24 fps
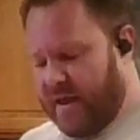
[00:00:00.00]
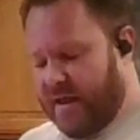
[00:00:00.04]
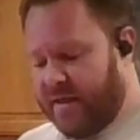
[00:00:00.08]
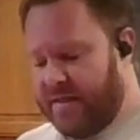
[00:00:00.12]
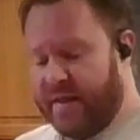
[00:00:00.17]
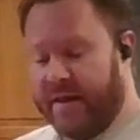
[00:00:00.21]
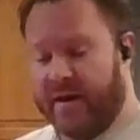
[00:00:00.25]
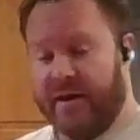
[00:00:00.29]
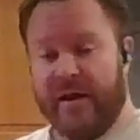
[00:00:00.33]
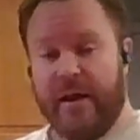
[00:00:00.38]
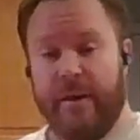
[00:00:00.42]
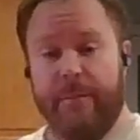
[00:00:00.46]

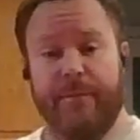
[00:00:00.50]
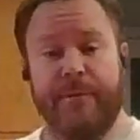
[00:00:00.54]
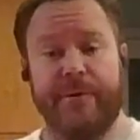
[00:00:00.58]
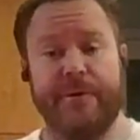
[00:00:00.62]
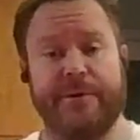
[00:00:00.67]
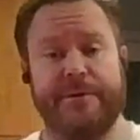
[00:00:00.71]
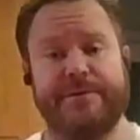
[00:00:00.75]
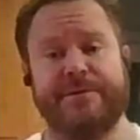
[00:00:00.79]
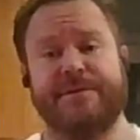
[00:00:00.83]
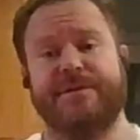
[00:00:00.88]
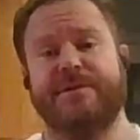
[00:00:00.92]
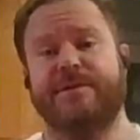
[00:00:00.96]
That'll help
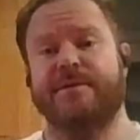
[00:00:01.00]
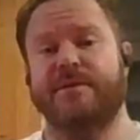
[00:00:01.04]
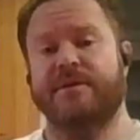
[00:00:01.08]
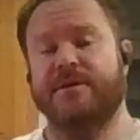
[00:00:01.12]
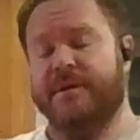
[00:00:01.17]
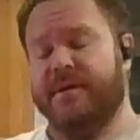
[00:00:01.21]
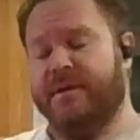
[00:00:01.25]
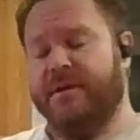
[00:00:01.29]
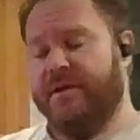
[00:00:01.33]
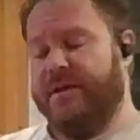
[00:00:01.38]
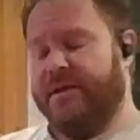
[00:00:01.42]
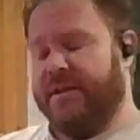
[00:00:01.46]
reduce
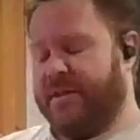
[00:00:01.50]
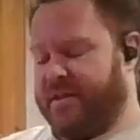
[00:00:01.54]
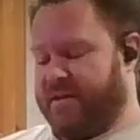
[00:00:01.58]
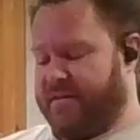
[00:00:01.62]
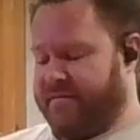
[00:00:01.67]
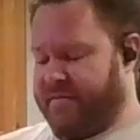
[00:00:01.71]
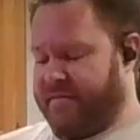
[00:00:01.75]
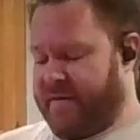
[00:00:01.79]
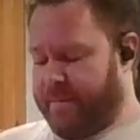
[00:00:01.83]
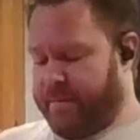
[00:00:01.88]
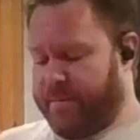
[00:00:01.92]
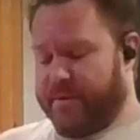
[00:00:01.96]
the
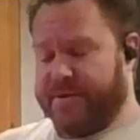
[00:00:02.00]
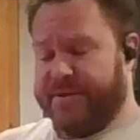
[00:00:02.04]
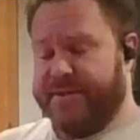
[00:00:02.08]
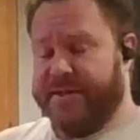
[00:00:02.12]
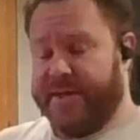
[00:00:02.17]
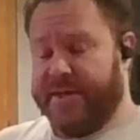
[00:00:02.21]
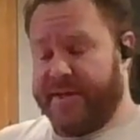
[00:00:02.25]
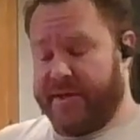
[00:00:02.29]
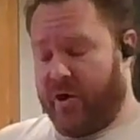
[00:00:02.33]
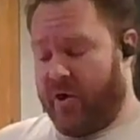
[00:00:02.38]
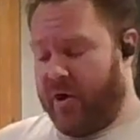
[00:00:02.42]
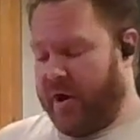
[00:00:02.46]
vapors
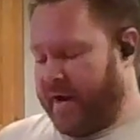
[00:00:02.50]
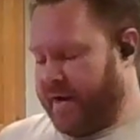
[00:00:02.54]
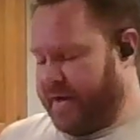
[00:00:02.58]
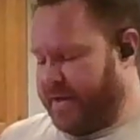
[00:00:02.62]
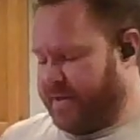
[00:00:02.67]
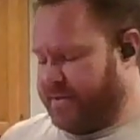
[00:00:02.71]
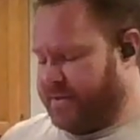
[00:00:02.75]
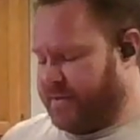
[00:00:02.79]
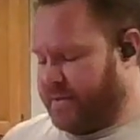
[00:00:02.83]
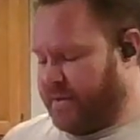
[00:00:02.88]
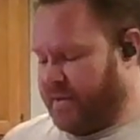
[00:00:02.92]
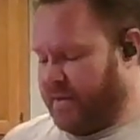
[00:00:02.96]
hitting your
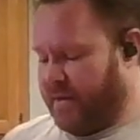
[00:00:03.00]
eyes.